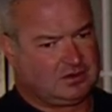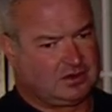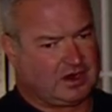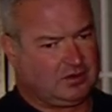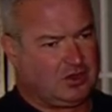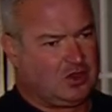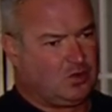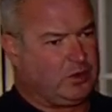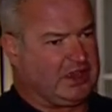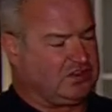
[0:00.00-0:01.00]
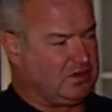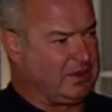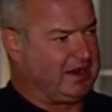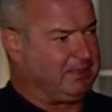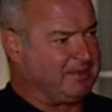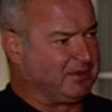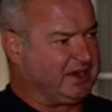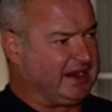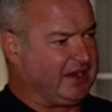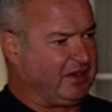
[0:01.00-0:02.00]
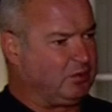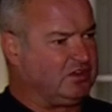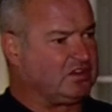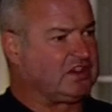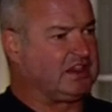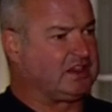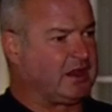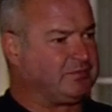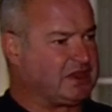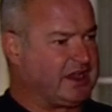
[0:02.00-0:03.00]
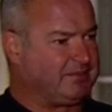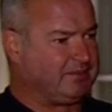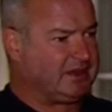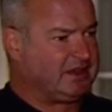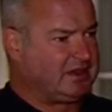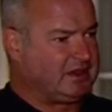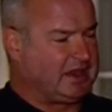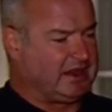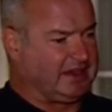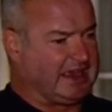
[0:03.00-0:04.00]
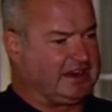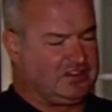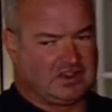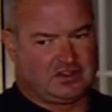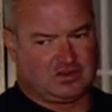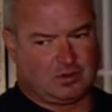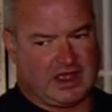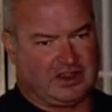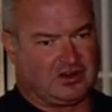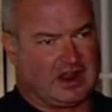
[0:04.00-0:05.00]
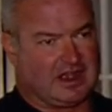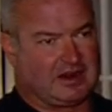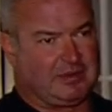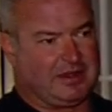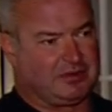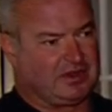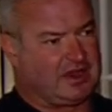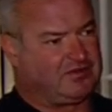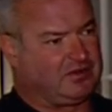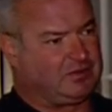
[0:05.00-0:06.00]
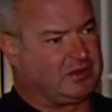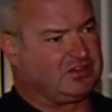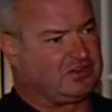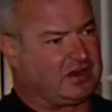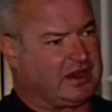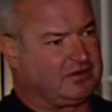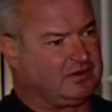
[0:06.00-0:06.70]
Right? We get too many people in an area, we just get gummed up and get in each other's way, and you're not going to be able to cover as much ground.